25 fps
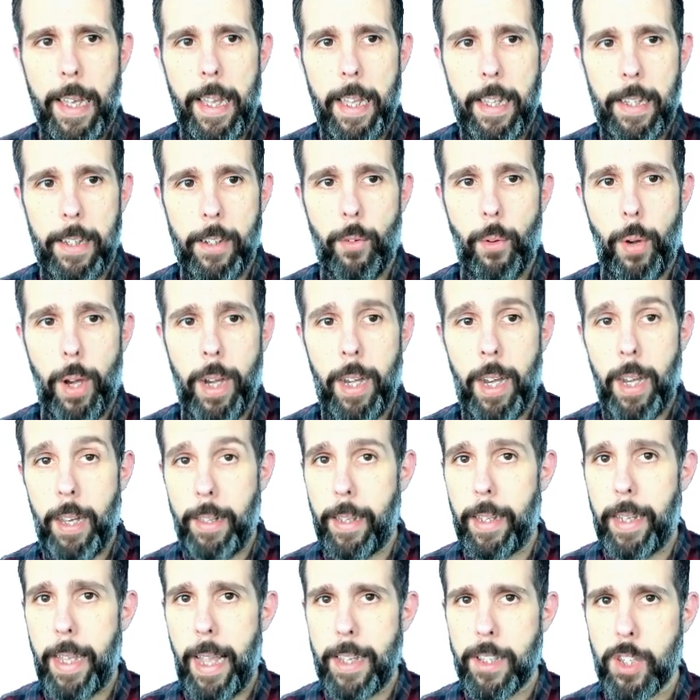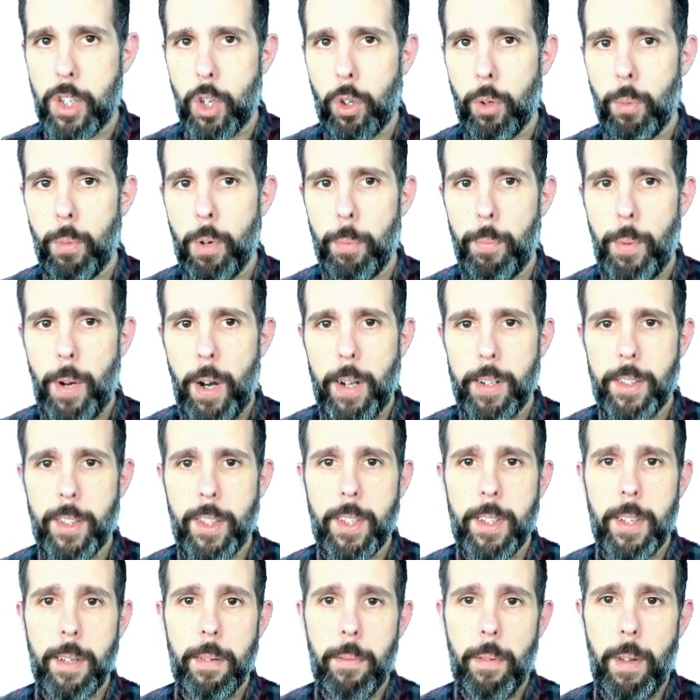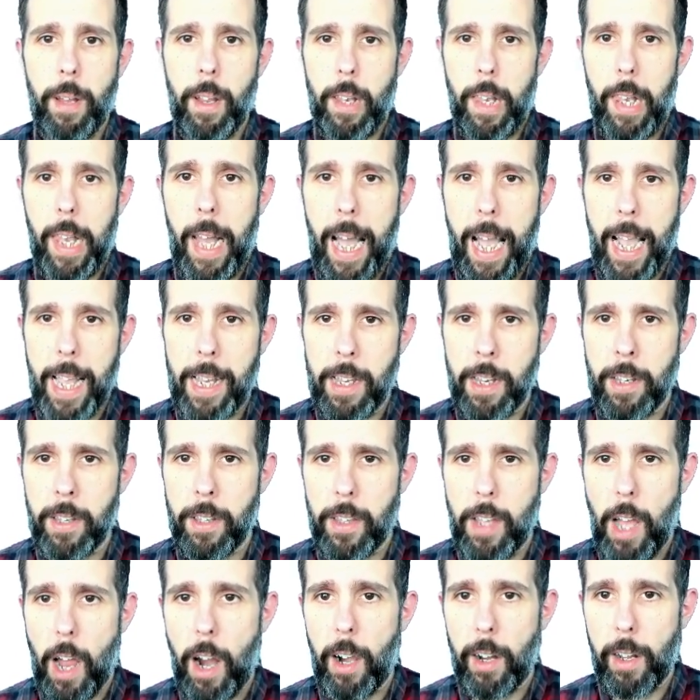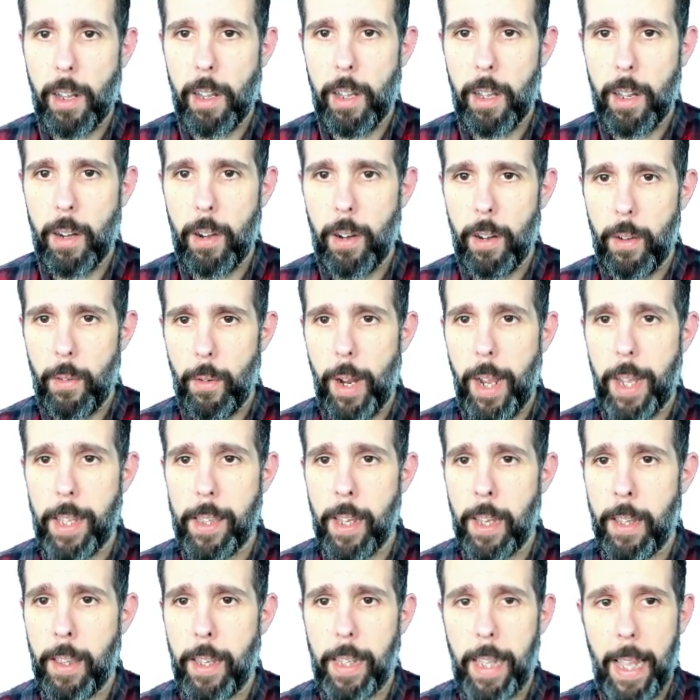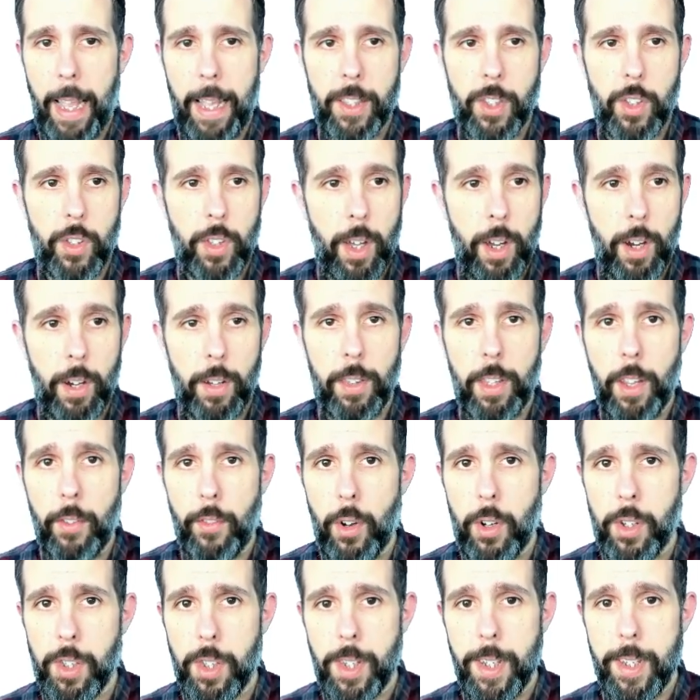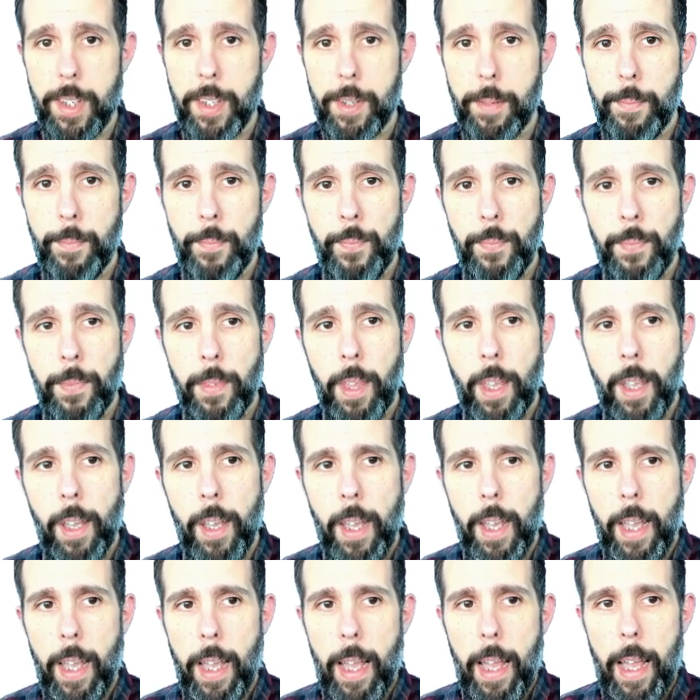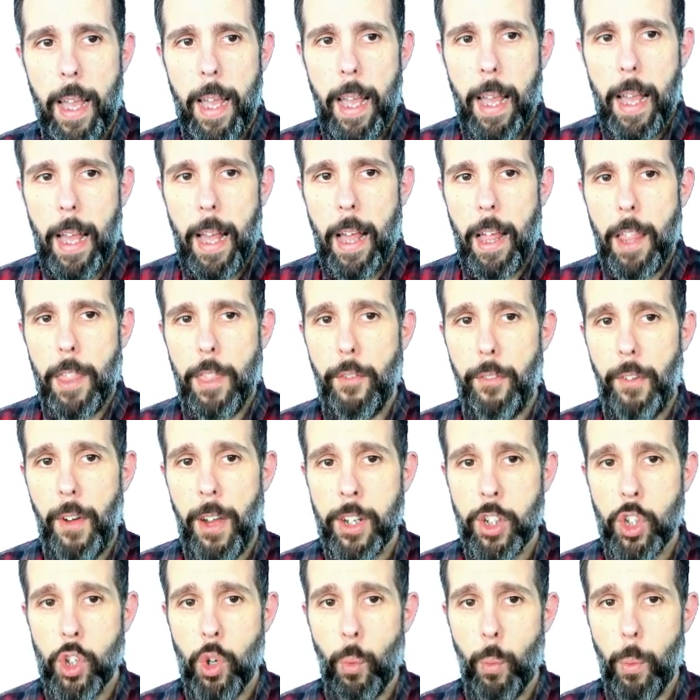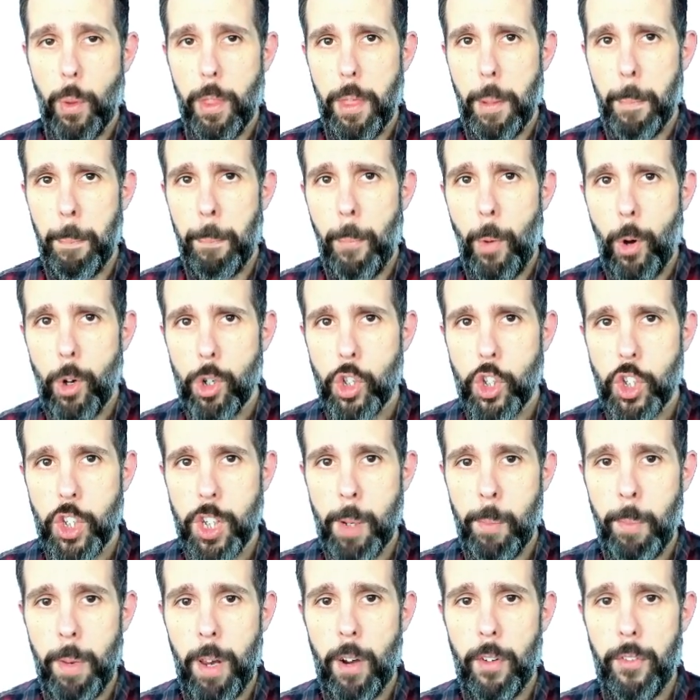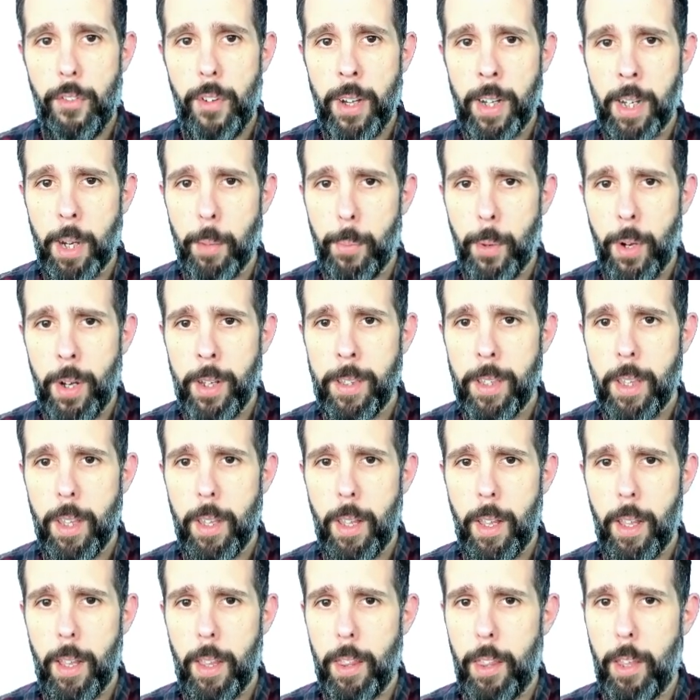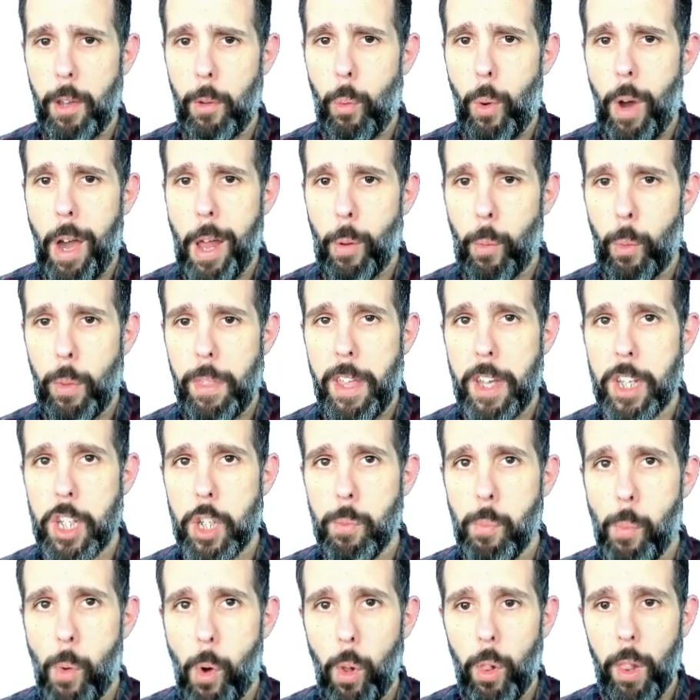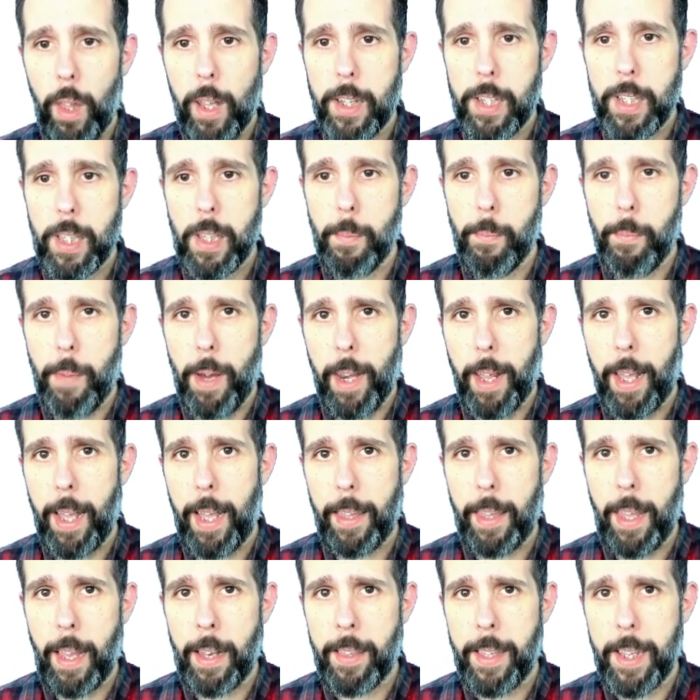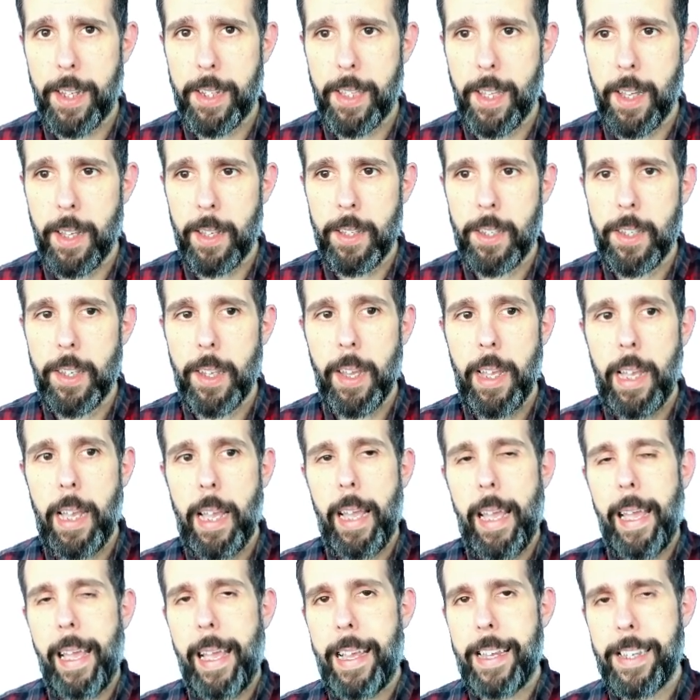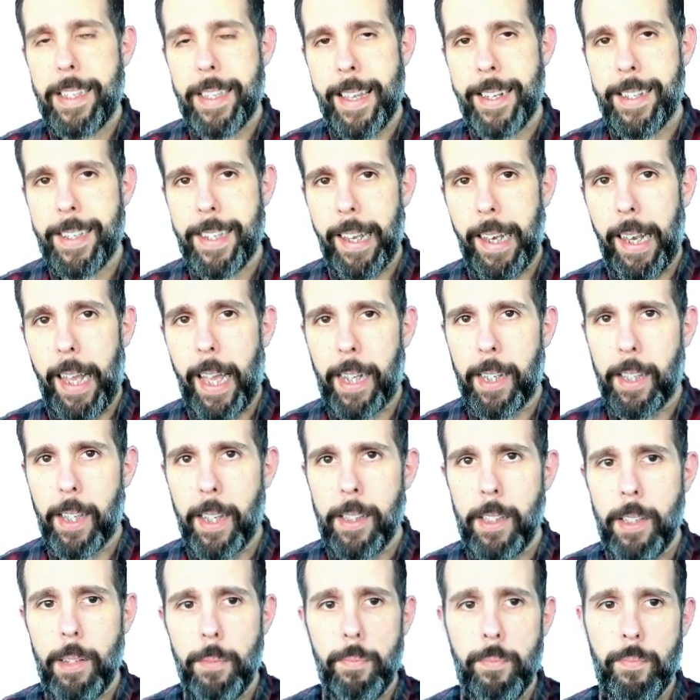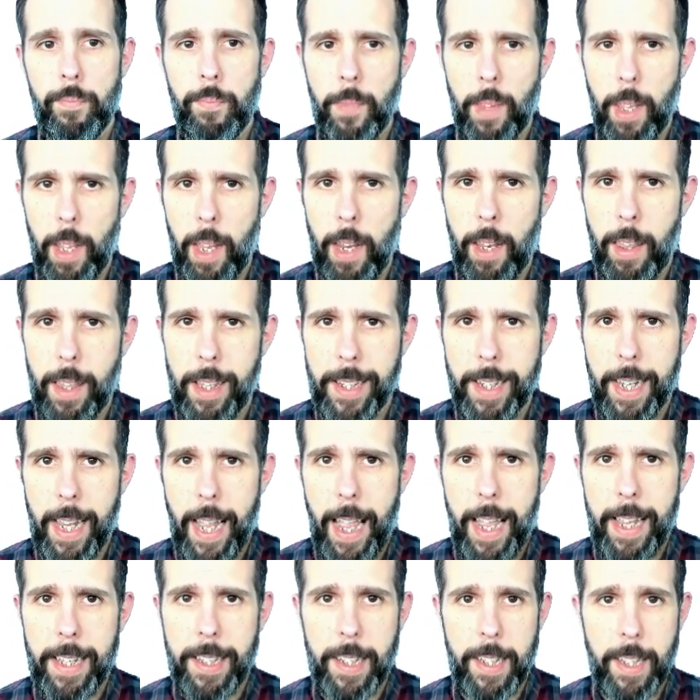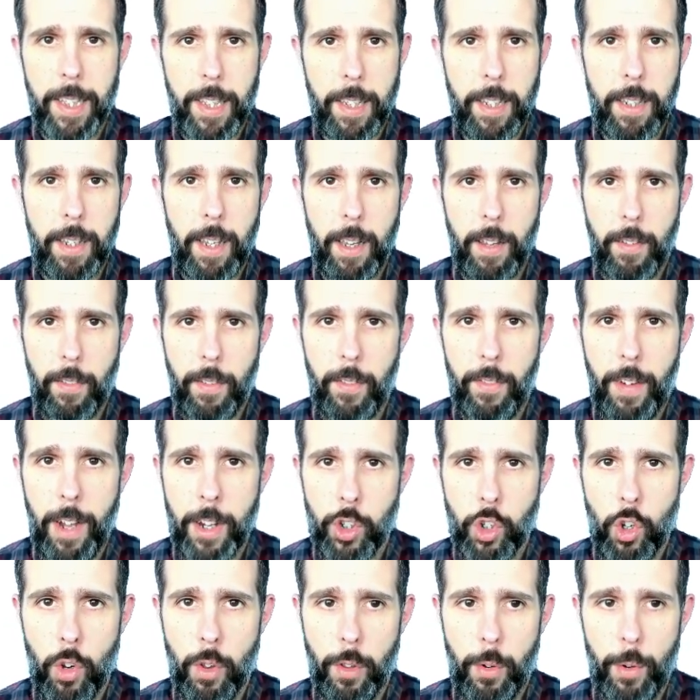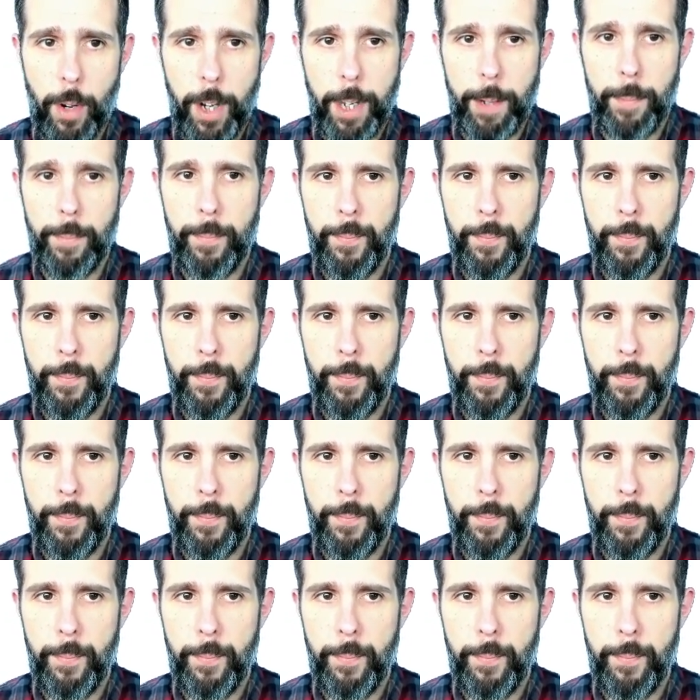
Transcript: Green indicates the common parts, light and dark red indicates their differences. The function with the most similar fingerprint, the one with the smallest Manhattan distance, is then selected. In this case, it's function 3.